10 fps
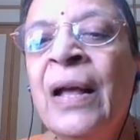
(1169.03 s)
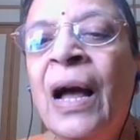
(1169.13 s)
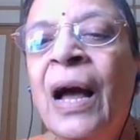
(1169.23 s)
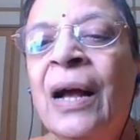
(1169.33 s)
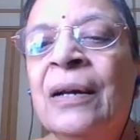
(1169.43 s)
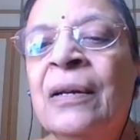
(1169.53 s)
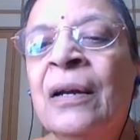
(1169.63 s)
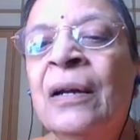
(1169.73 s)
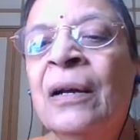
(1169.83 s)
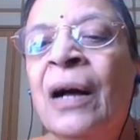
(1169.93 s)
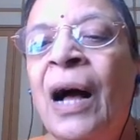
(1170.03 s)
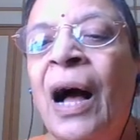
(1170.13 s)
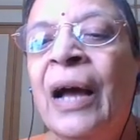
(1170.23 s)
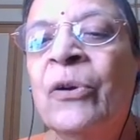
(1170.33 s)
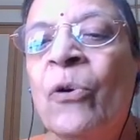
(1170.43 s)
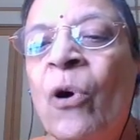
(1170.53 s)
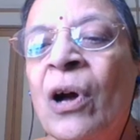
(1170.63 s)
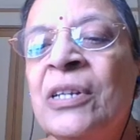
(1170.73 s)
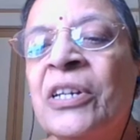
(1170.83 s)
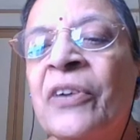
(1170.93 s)
And I go
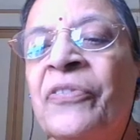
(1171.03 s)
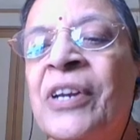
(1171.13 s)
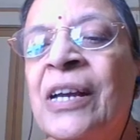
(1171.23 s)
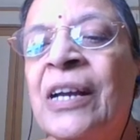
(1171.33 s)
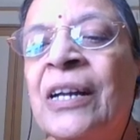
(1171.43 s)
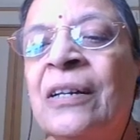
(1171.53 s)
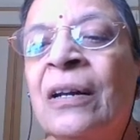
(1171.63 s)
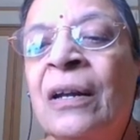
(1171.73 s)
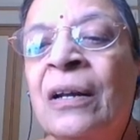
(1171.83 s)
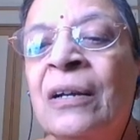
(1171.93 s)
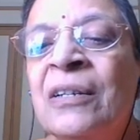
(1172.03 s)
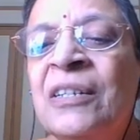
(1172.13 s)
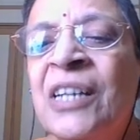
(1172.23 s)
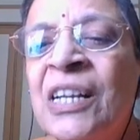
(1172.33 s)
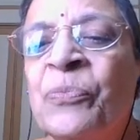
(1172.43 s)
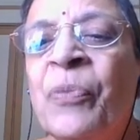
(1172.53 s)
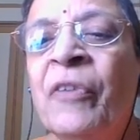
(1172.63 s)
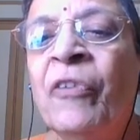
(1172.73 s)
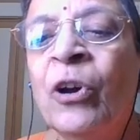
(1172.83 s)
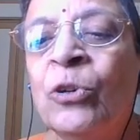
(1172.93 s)
on shifting it just
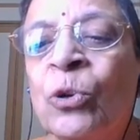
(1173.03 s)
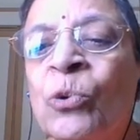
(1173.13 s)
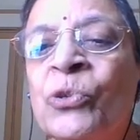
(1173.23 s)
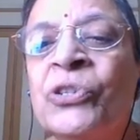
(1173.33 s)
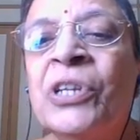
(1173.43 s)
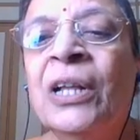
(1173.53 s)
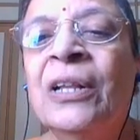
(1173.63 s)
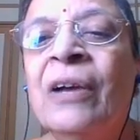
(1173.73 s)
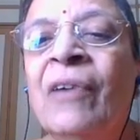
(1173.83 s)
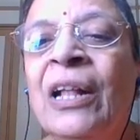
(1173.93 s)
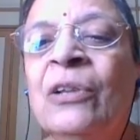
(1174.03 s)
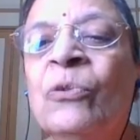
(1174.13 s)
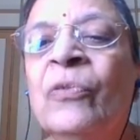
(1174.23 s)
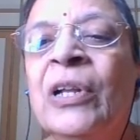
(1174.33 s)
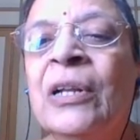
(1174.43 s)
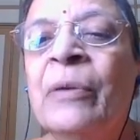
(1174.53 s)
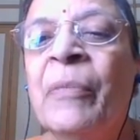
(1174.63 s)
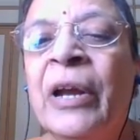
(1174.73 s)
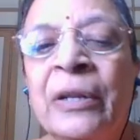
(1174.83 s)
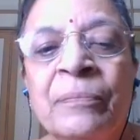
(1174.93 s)
before 2, still the value will
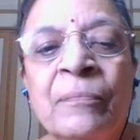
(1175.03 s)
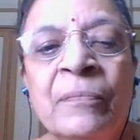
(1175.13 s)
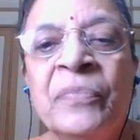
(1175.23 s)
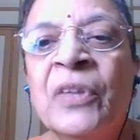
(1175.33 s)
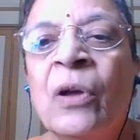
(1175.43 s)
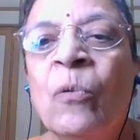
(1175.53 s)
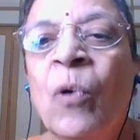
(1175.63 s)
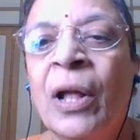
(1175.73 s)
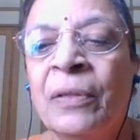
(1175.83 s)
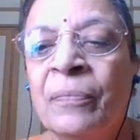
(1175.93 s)
remain 1